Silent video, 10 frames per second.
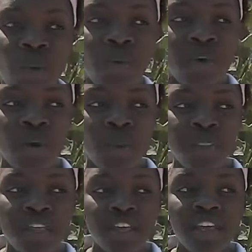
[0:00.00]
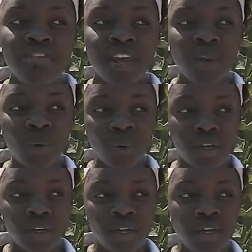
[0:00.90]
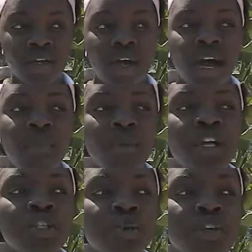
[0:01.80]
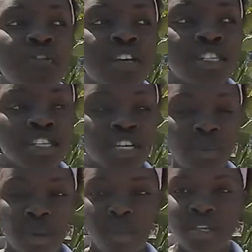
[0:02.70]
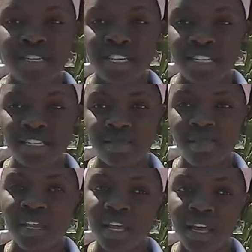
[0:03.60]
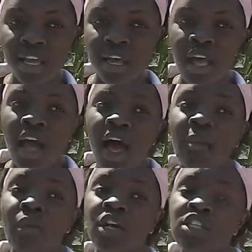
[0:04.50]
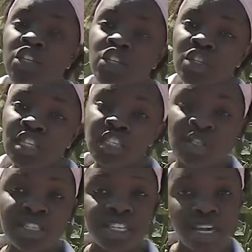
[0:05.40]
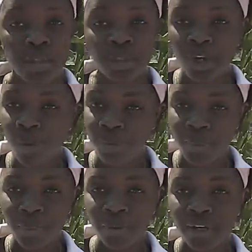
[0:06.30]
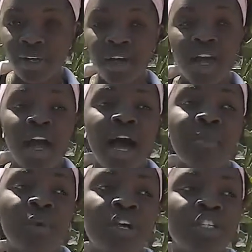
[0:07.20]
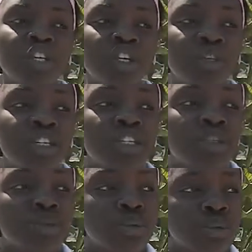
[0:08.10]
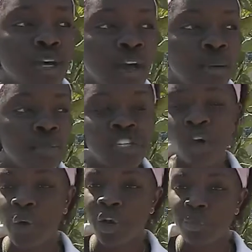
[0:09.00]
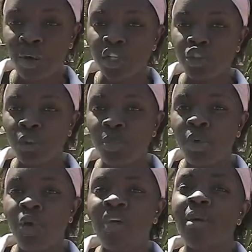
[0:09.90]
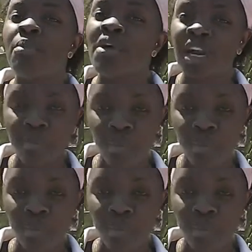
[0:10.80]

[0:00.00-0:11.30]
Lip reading: Well, with the Kiva loan, I'm going to invest it in my business, meaning I'm going to use it to set up shop. I'm going to use it to decorate my shop, or rather brand